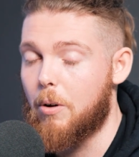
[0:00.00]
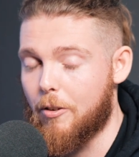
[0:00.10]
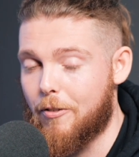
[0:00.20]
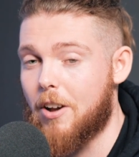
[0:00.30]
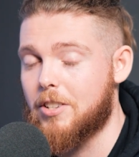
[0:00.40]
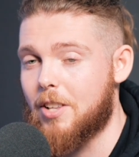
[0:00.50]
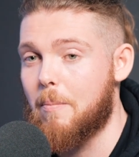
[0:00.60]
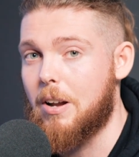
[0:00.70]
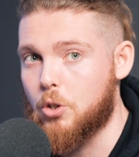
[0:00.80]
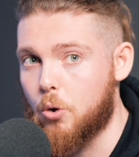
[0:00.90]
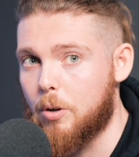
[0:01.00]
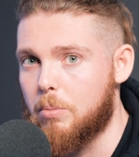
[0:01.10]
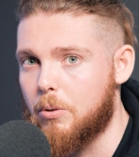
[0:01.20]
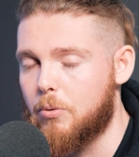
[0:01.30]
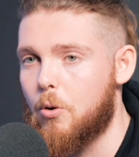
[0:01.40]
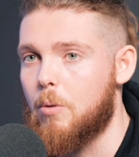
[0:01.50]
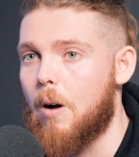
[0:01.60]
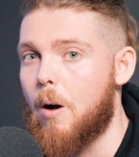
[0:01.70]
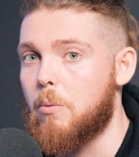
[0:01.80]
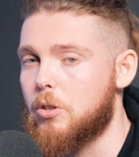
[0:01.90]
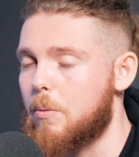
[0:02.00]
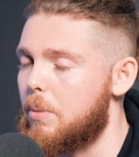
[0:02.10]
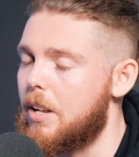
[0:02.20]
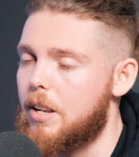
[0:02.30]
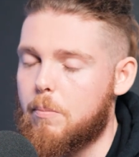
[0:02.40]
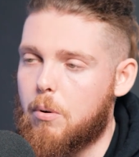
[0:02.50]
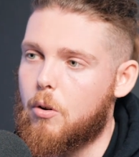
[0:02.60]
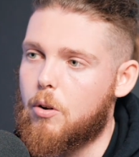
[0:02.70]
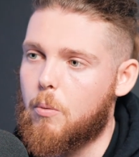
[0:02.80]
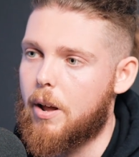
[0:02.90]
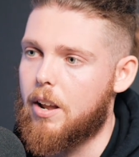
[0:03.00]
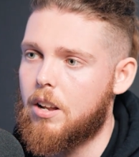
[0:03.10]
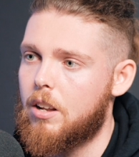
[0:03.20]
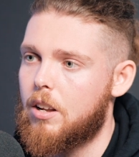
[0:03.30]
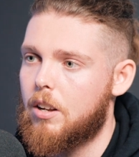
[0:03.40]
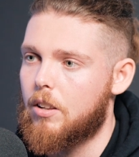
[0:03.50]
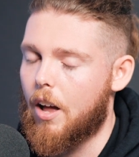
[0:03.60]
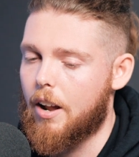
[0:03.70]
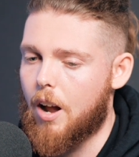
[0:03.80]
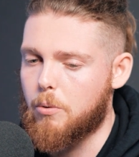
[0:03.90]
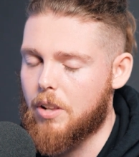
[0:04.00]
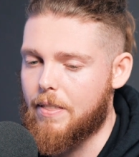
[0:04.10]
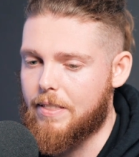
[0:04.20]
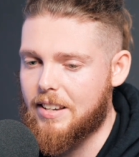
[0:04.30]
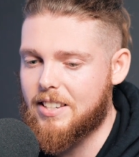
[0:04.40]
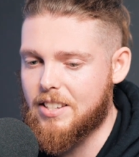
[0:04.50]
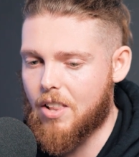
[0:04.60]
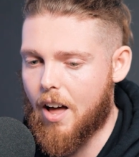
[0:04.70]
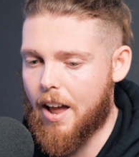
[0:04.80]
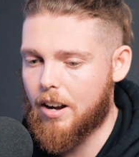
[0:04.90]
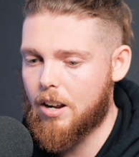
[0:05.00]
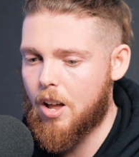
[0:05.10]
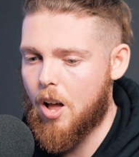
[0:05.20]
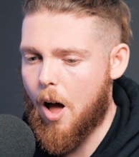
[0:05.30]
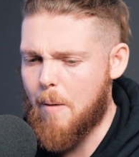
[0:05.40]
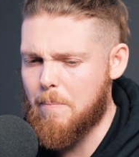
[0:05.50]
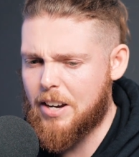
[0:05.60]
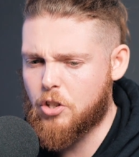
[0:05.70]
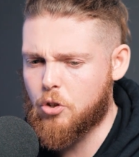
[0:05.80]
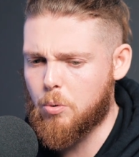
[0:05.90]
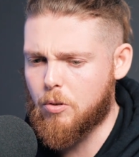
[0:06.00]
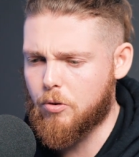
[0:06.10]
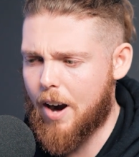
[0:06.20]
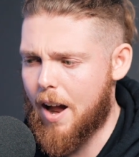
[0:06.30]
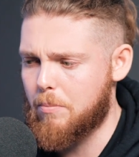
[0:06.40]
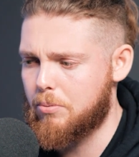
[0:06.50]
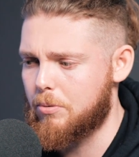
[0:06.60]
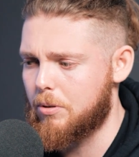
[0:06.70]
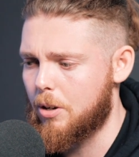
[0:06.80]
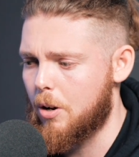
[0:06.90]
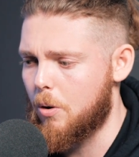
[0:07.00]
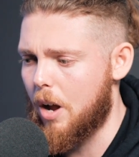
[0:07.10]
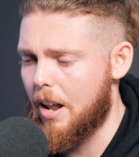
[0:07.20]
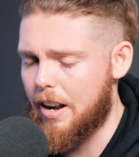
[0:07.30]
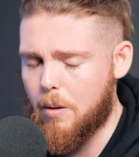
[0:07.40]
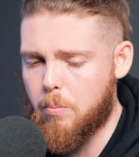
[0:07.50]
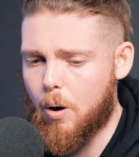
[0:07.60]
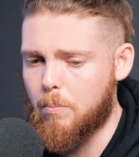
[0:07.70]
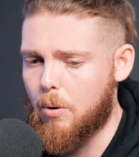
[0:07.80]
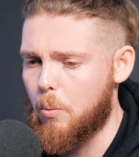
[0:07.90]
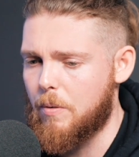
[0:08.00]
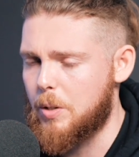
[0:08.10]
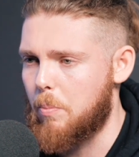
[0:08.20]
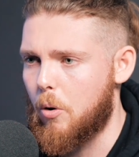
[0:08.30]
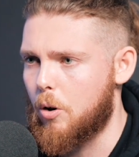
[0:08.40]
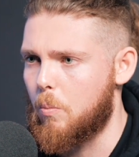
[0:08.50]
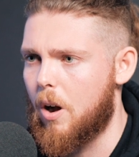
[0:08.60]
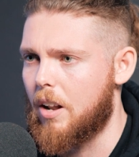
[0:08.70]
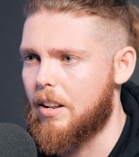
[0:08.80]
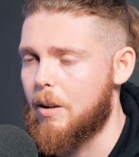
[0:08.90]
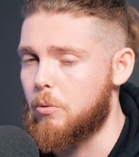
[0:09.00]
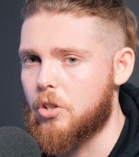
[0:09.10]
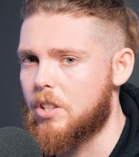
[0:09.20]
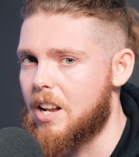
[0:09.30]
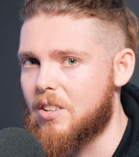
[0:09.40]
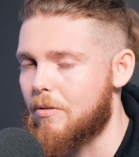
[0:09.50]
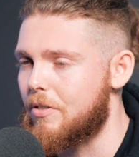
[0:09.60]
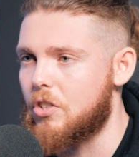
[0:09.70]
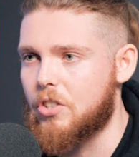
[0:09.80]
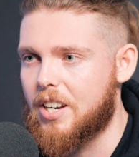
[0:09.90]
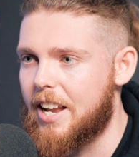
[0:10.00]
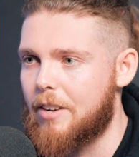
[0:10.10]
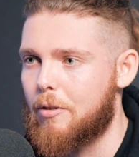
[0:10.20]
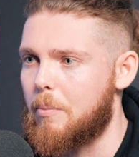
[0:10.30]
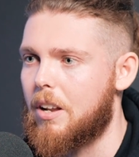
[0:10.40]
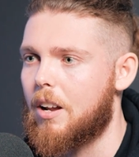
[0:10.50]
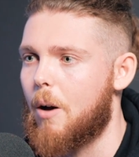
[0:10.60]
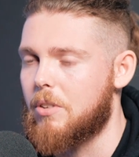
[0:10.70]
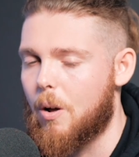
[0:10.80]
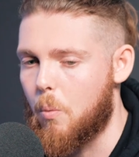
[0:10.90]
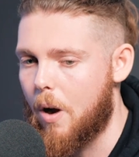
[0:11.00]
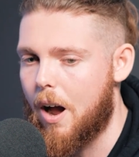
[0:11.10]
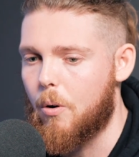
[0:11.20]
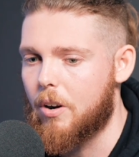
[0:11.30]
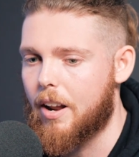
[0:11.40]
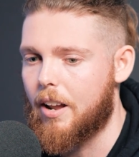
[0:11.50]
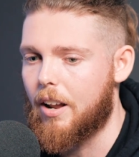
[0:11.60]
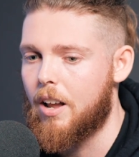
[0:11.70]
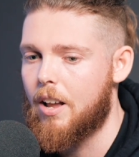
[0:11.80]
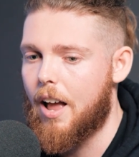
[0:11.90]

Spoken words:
But the first time I saw him perform, I was completely blown away. Like I was like, this is like a mixture of rap and hip hop, but with spoken word, and it was just like something just clicked for me. I was like, wow, okay.